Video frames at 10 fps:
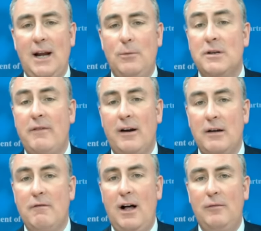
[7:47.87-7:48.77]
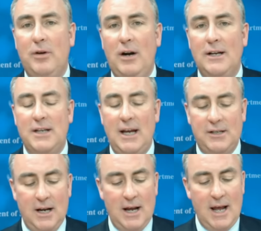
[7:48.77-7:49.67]
and it was a very involved
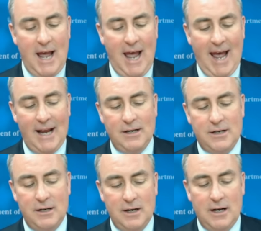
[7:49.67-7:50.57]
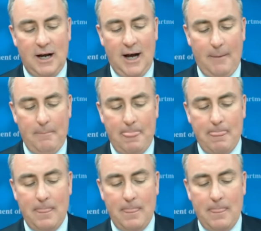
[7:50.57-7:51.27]
process. And um,